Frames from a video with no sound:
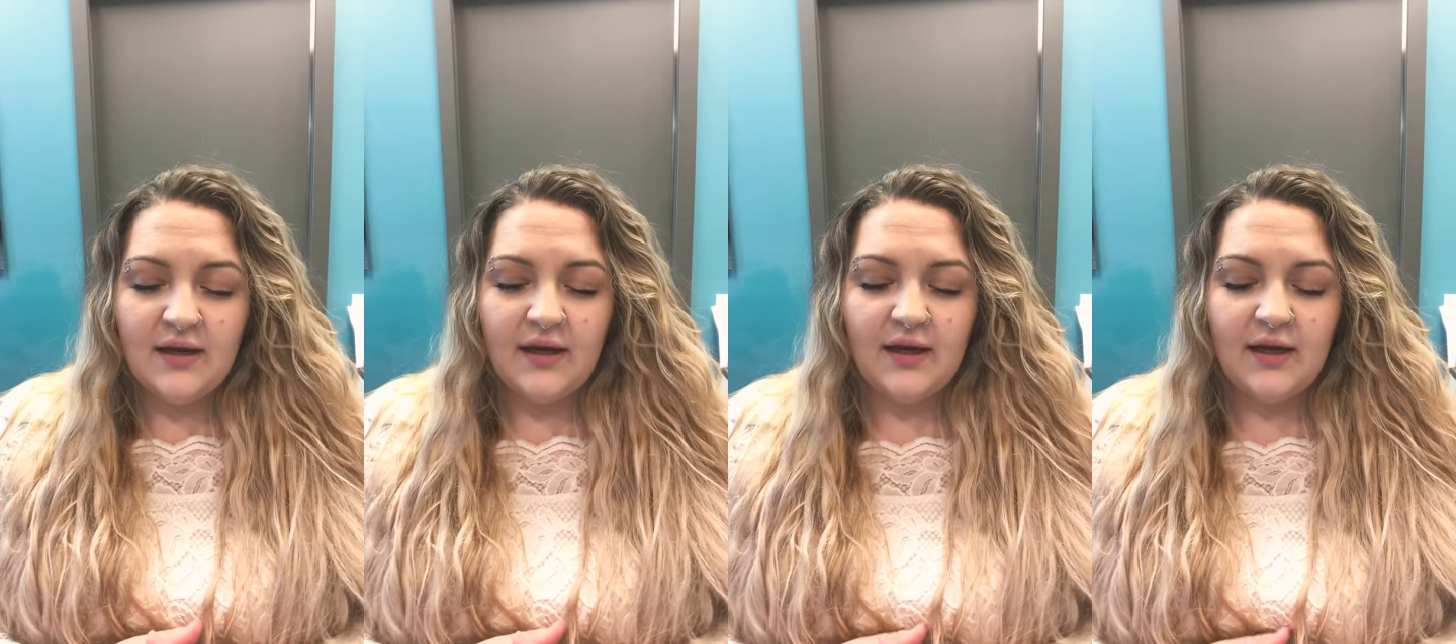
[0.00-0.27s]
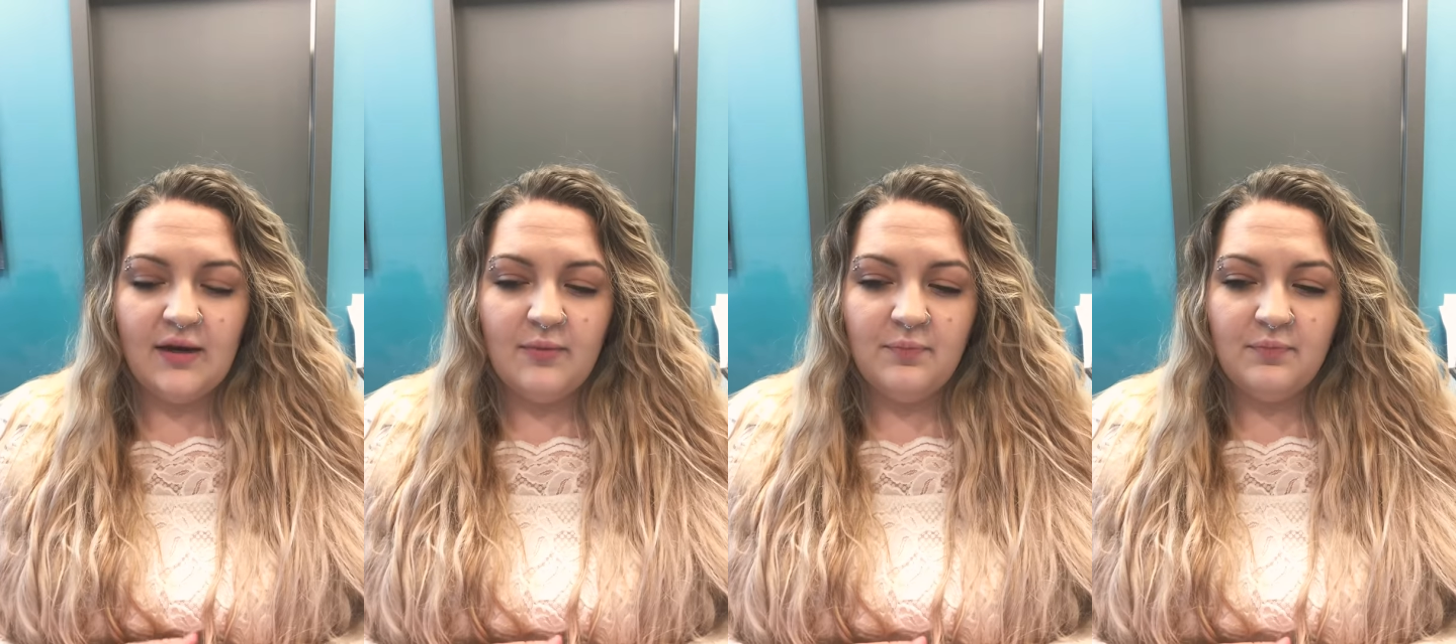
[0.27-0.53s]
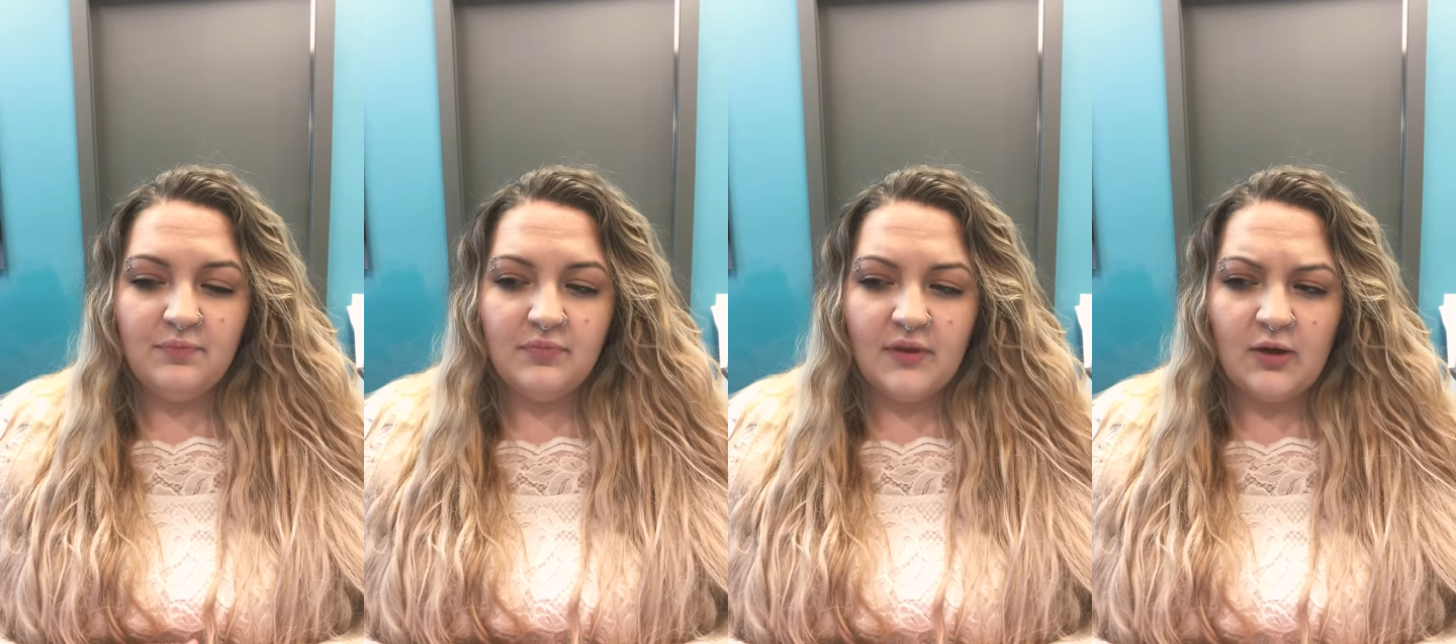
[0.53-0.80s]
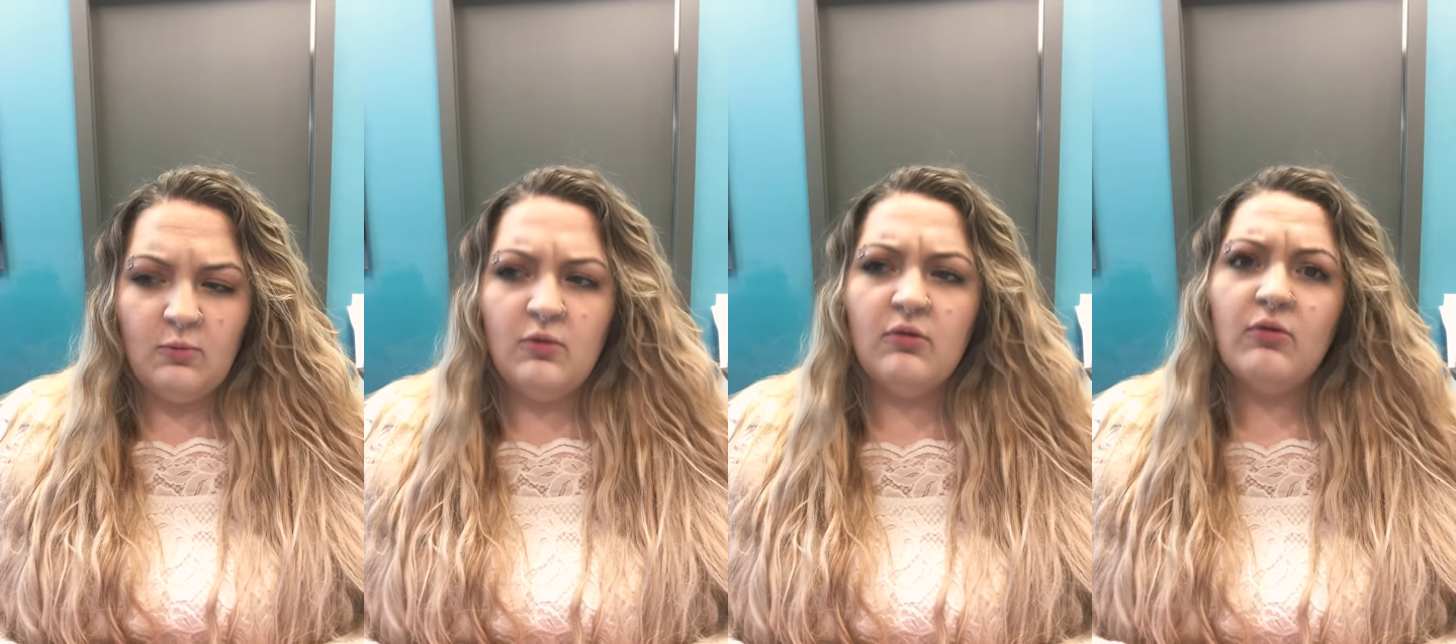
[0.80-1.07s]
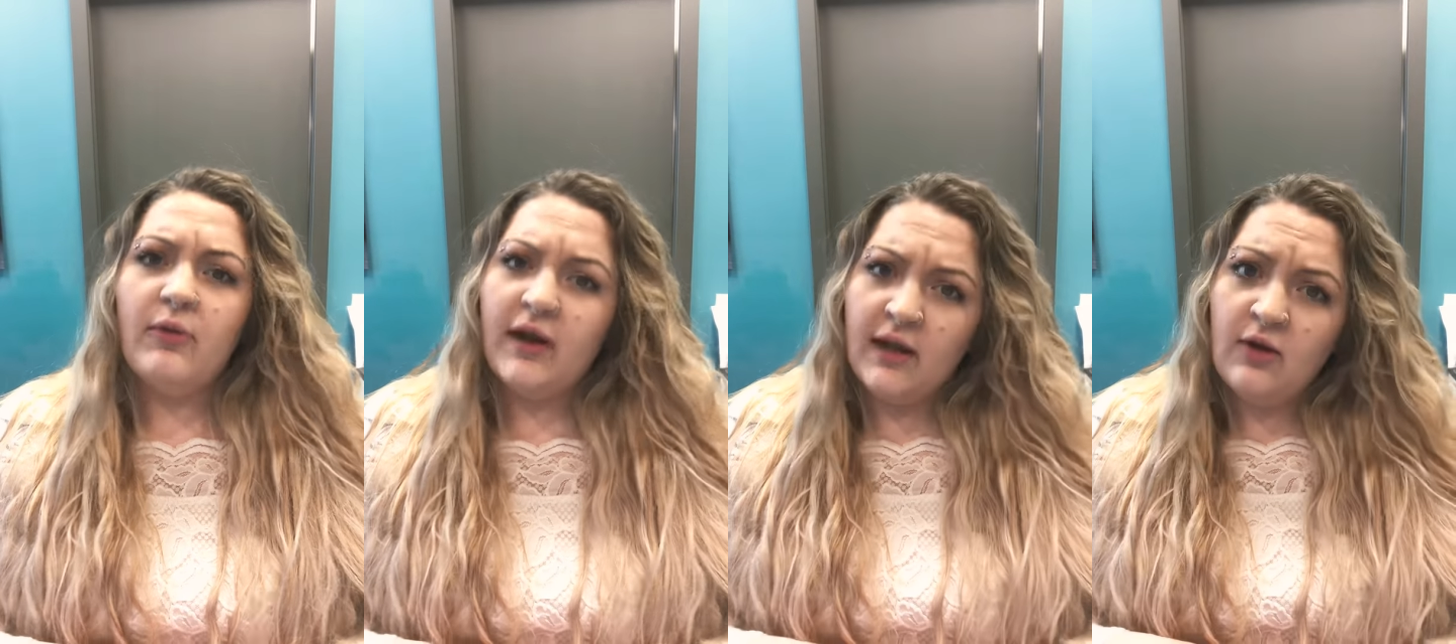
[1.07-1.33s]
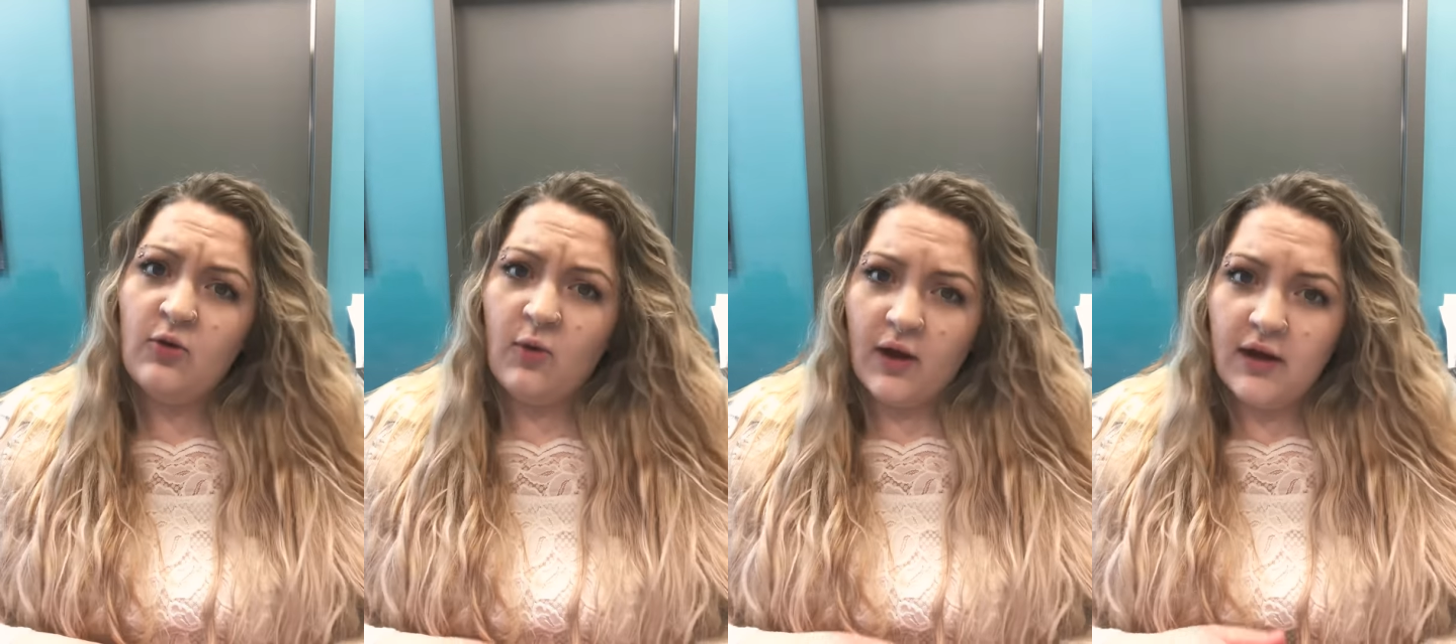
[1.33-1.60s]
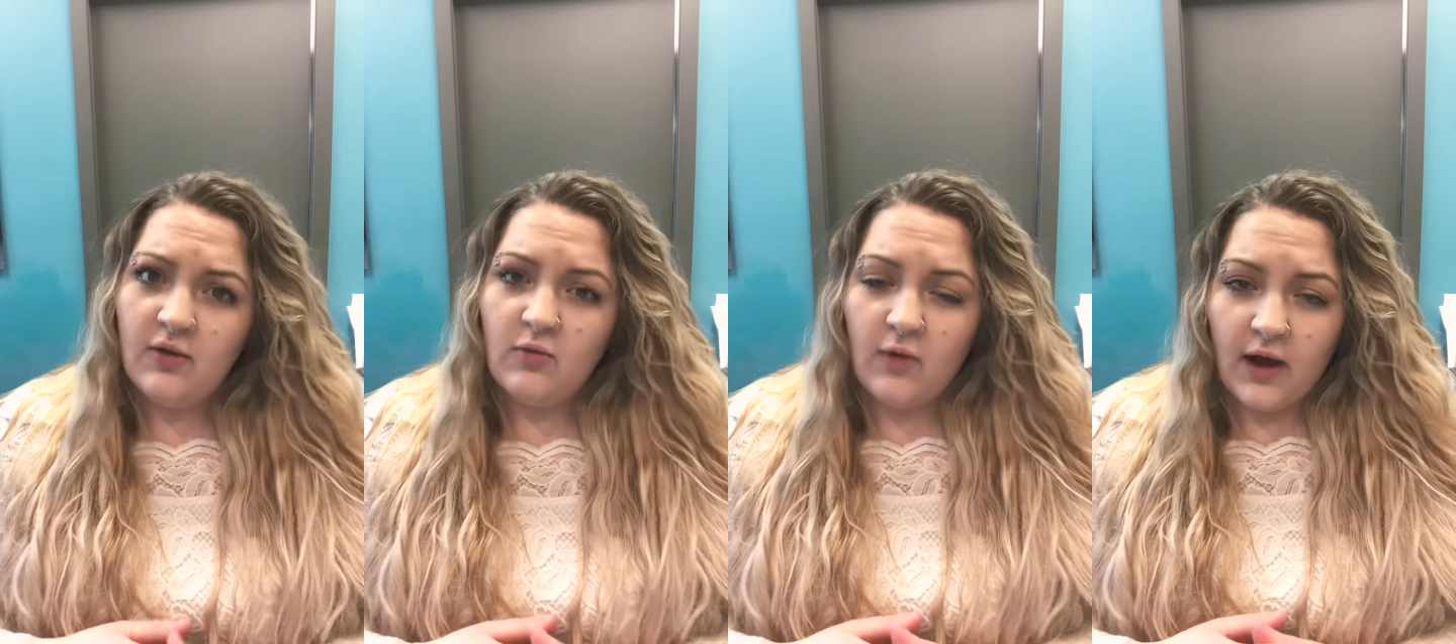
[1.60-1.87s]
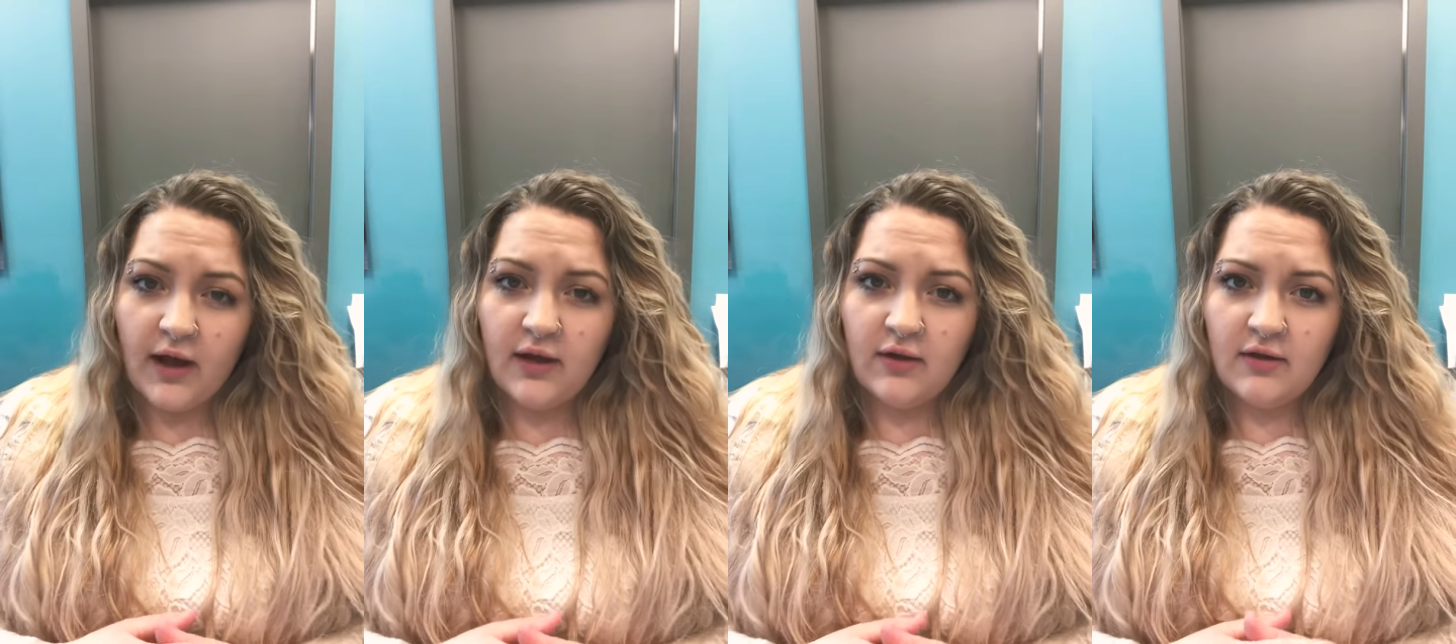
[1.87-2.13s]
um, and we were waiting quite a
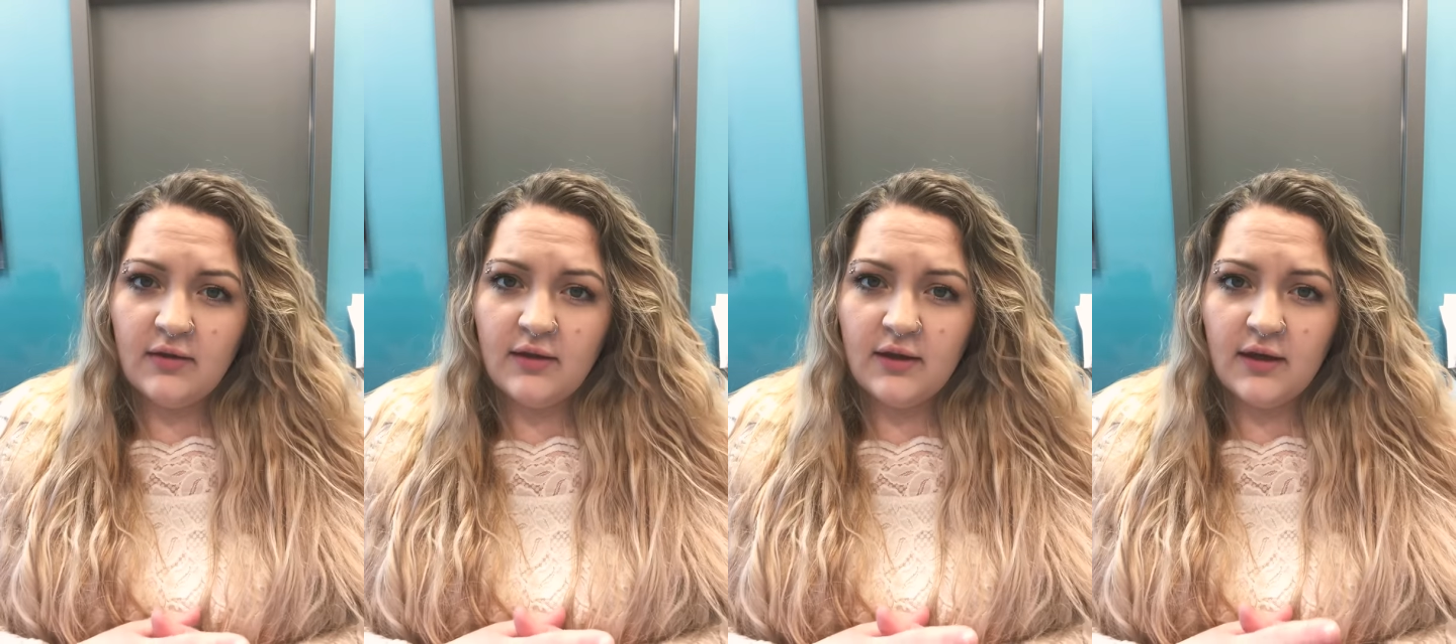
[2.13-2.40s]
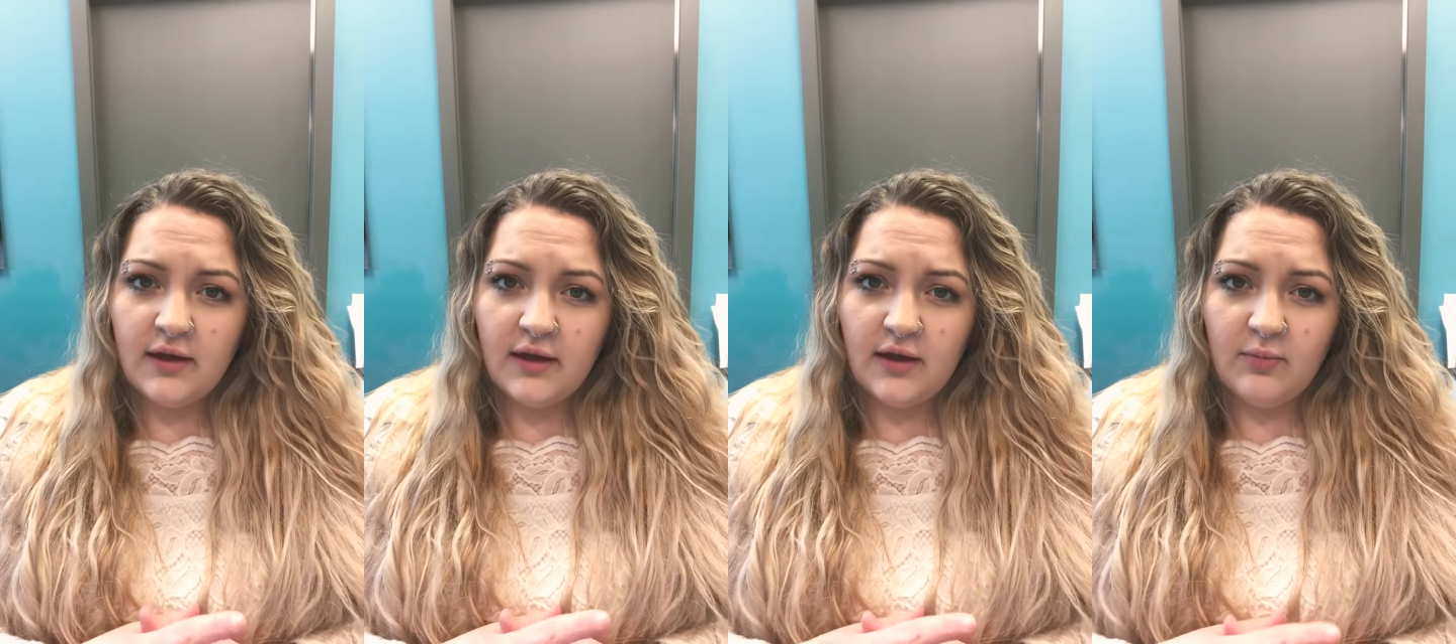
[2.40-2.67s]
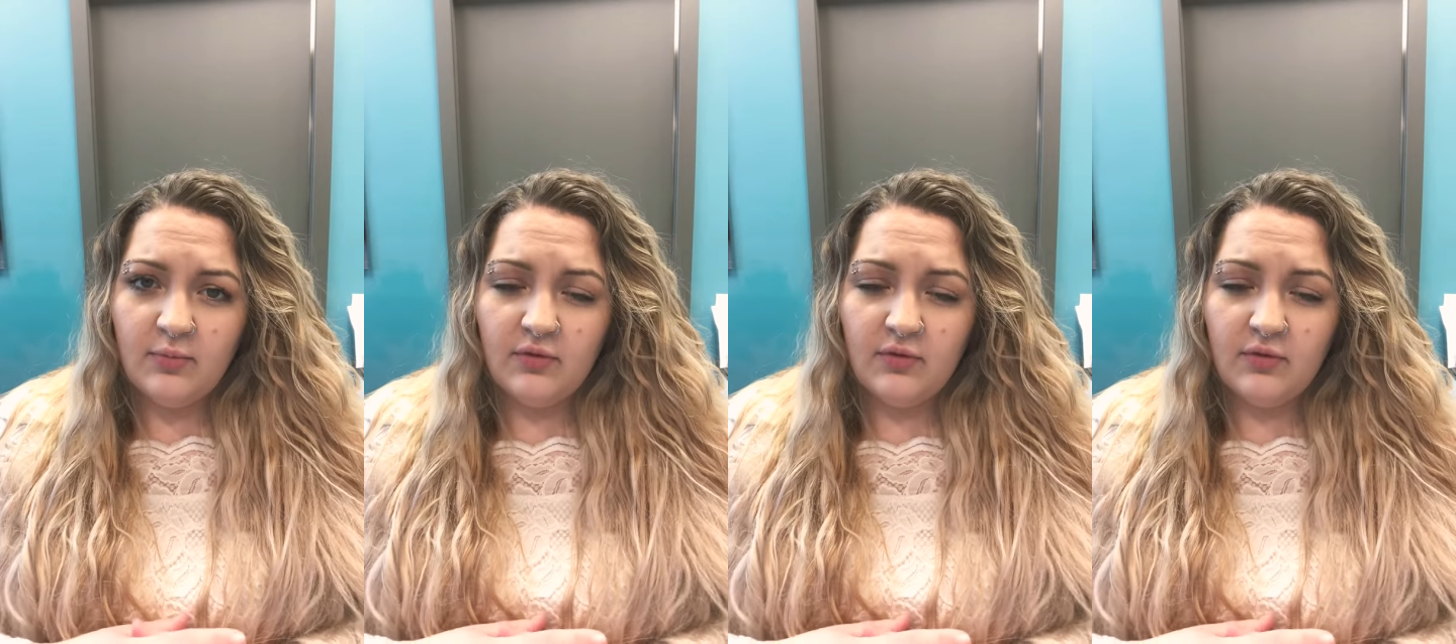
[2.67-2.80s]
while uh,